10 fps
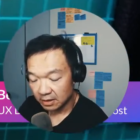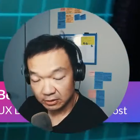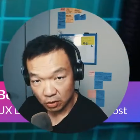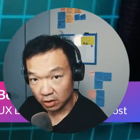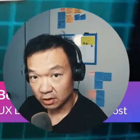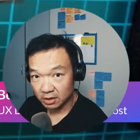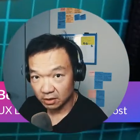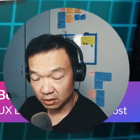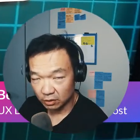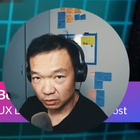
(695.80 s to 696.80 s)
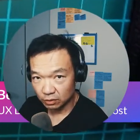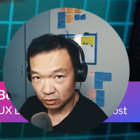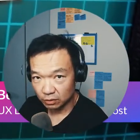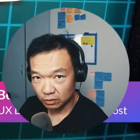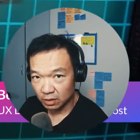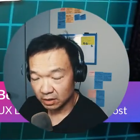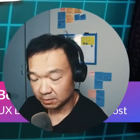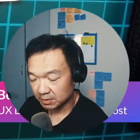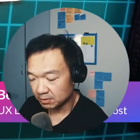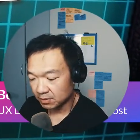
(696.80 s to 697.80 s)
who are the
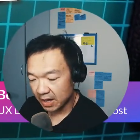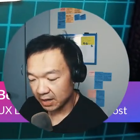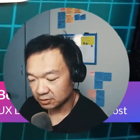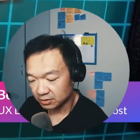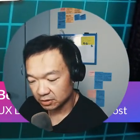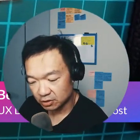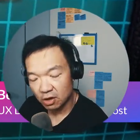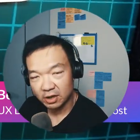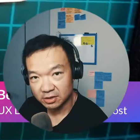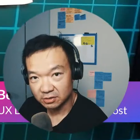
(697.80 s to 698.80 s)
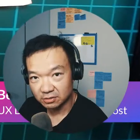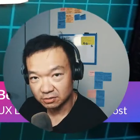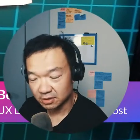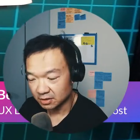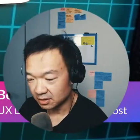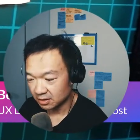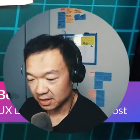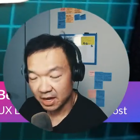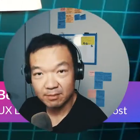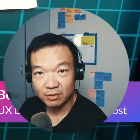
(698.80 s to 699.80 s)
people actually talking to the
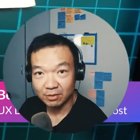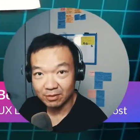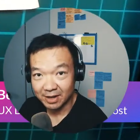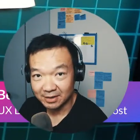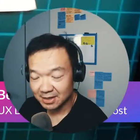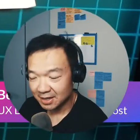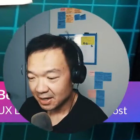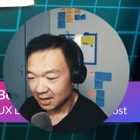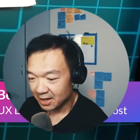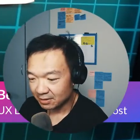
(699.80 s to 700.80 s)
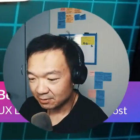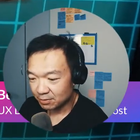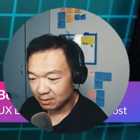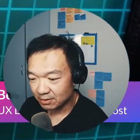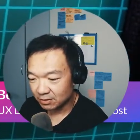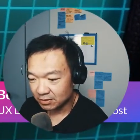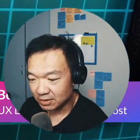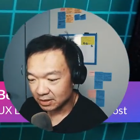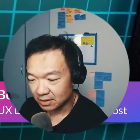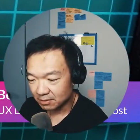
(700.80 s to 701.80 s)
camera, right? And probably you
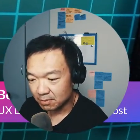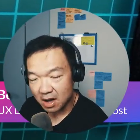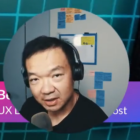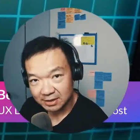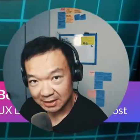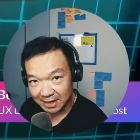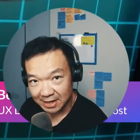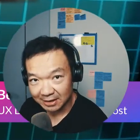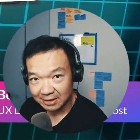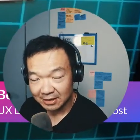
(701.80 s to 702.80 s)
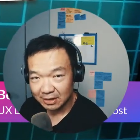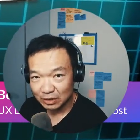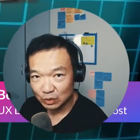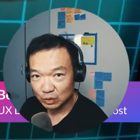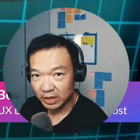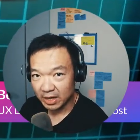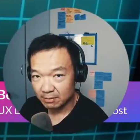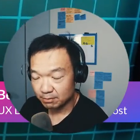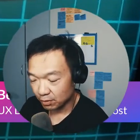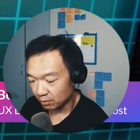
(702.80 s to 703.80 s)
need a marketing guy who
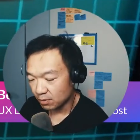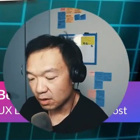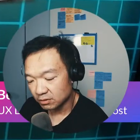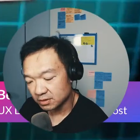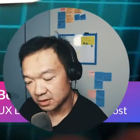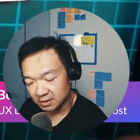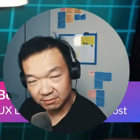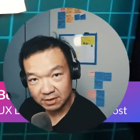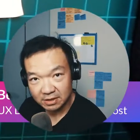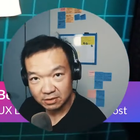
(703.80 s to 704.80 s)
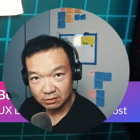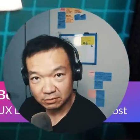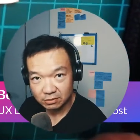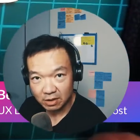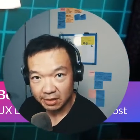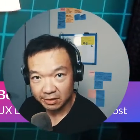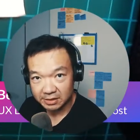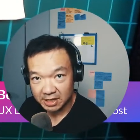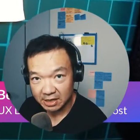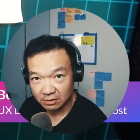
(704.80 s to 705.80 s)
can promote the video to other
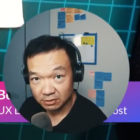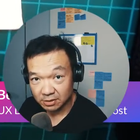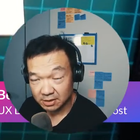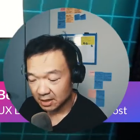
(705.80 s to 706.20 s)
channels,